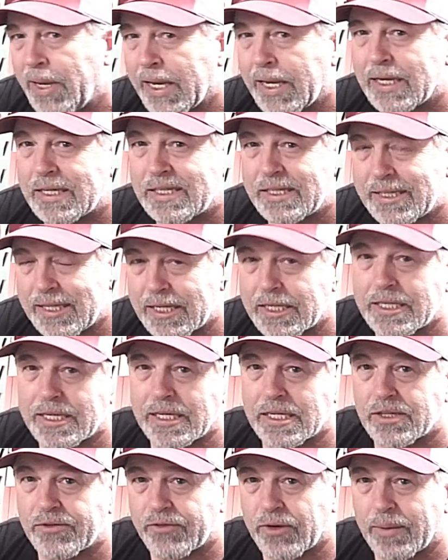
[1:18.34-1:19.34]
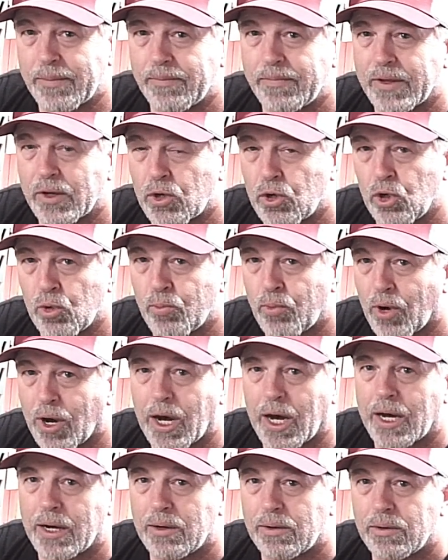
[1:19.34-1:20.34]
biggest discus from the
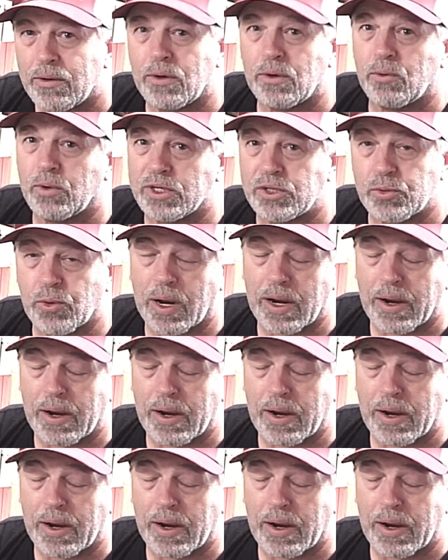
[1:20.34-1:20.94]
coupois, which were